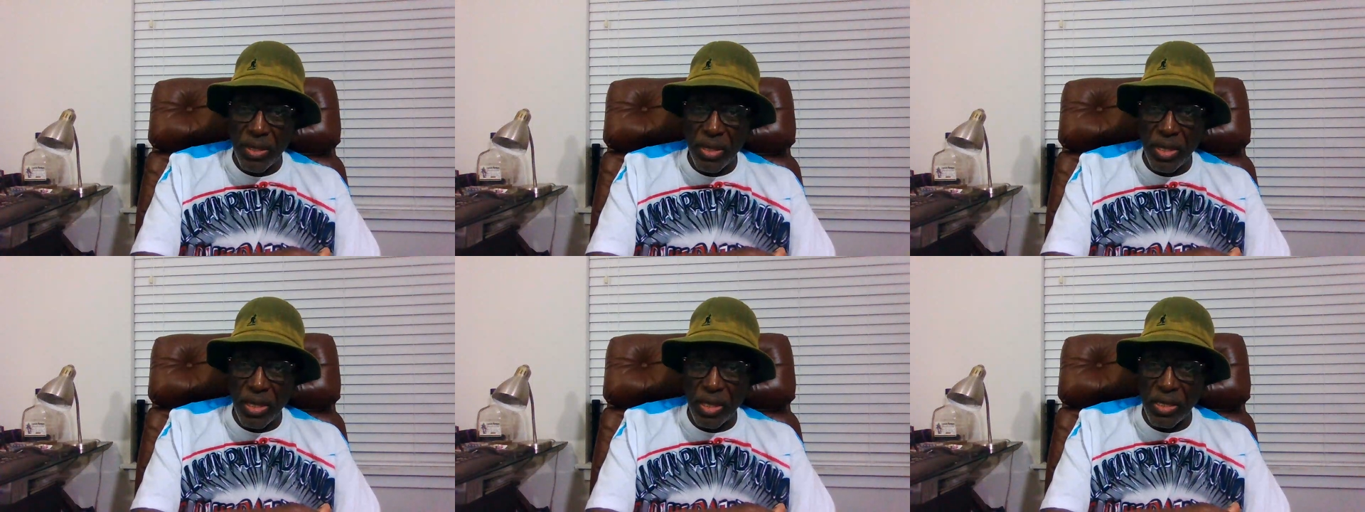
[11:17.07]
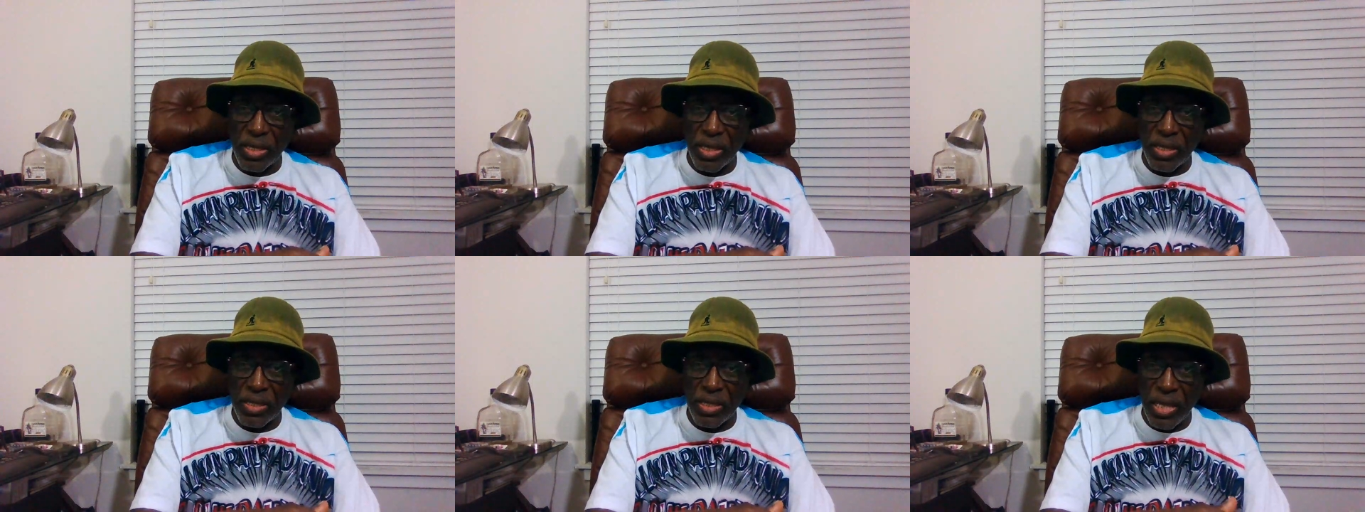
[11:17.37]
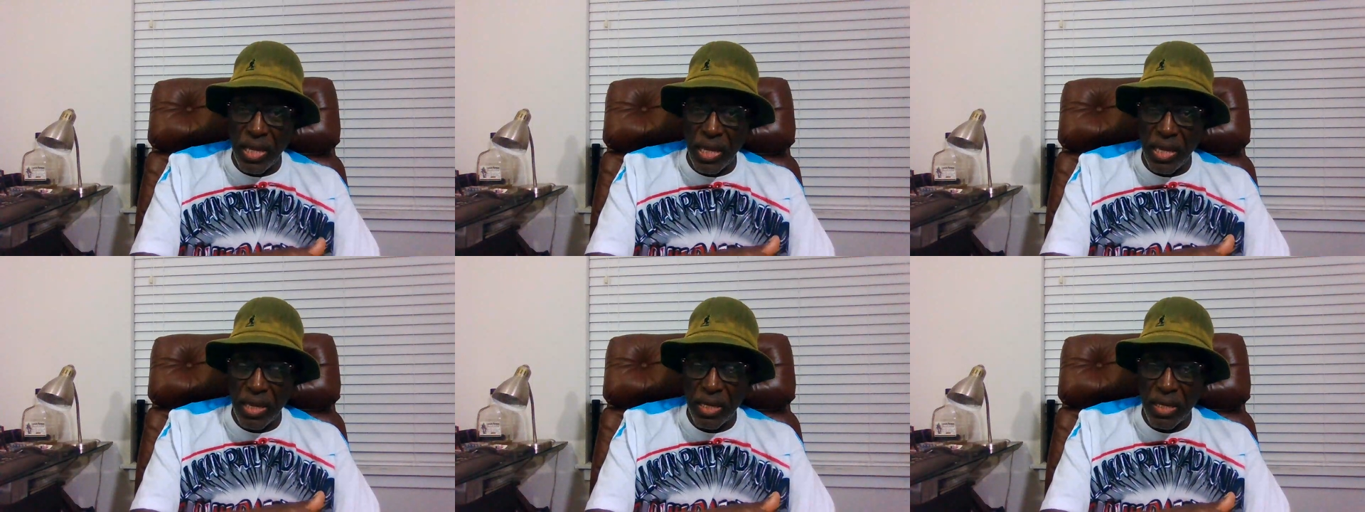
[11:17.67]
and get
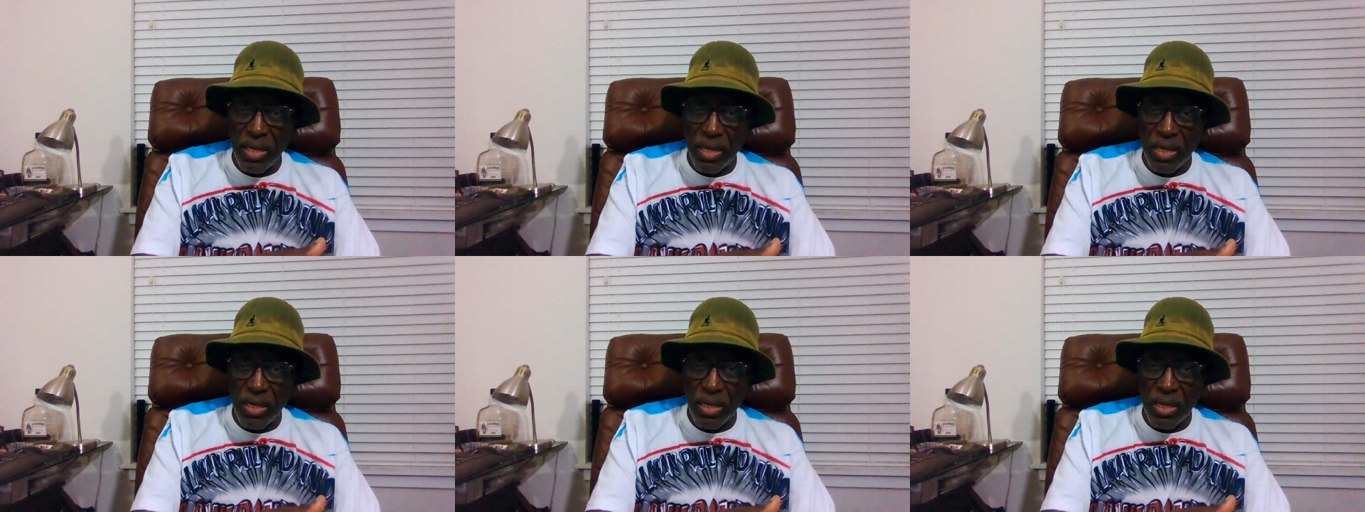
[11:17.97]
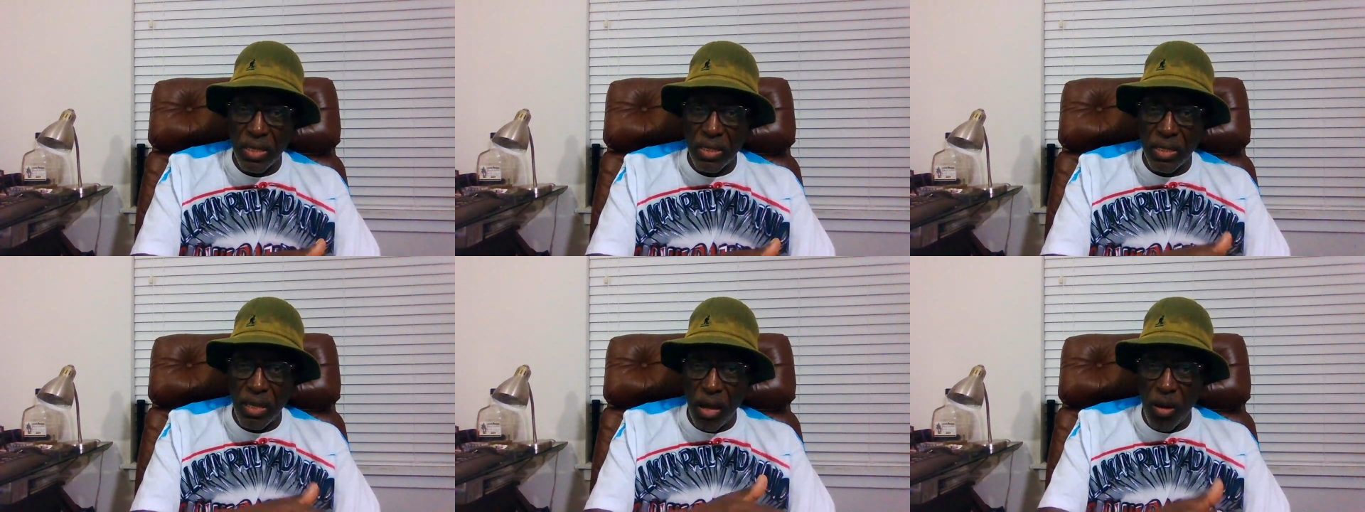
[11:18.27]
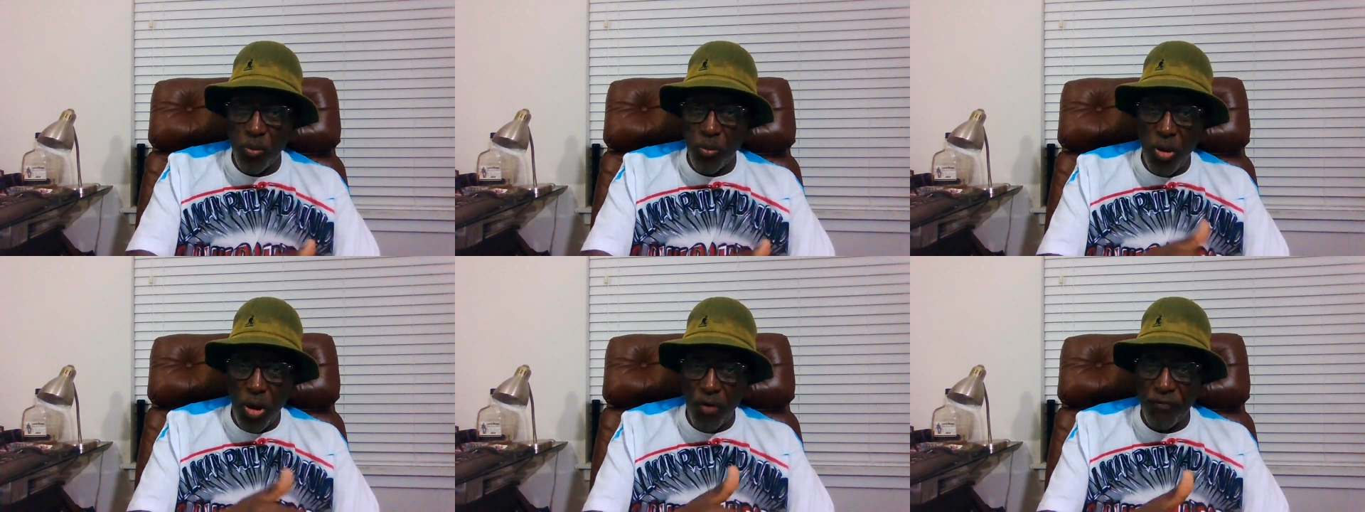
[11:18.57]
the
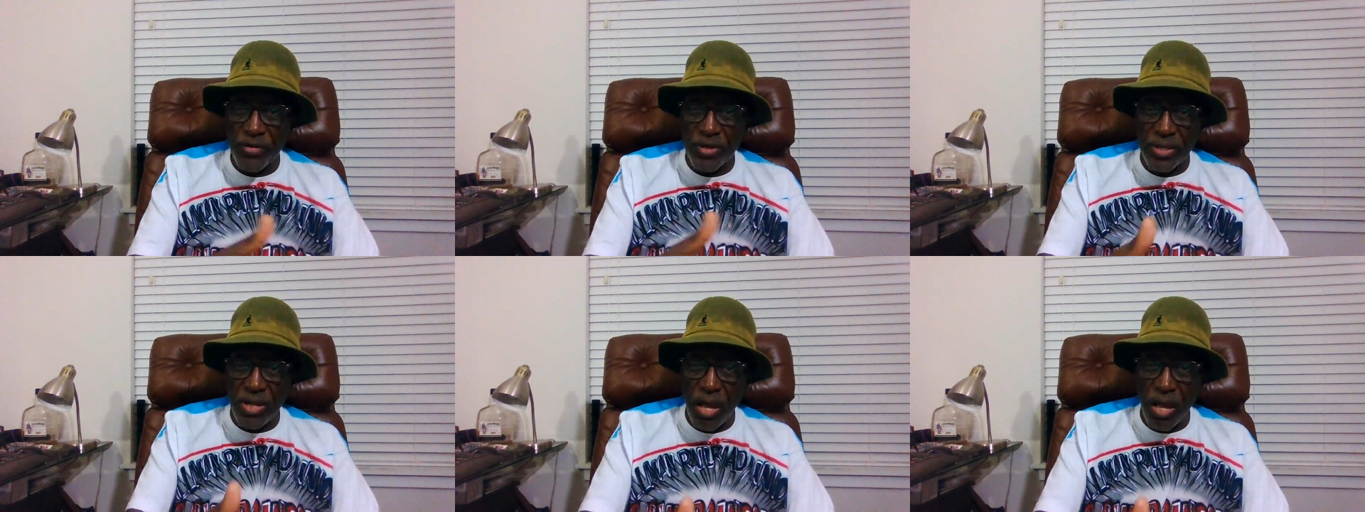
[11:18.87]
nonprofit